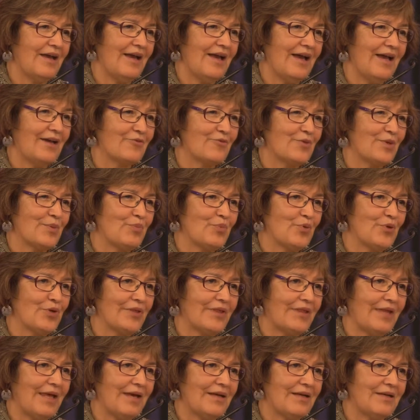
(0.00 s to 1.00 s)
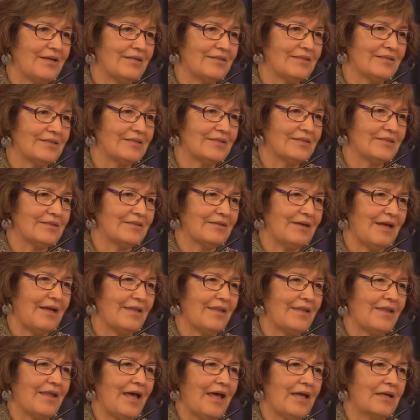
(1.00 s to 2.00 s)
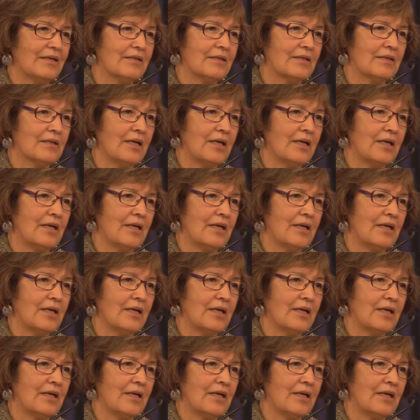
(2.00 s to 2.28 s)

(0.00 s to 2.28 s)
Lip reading: How do we put that into that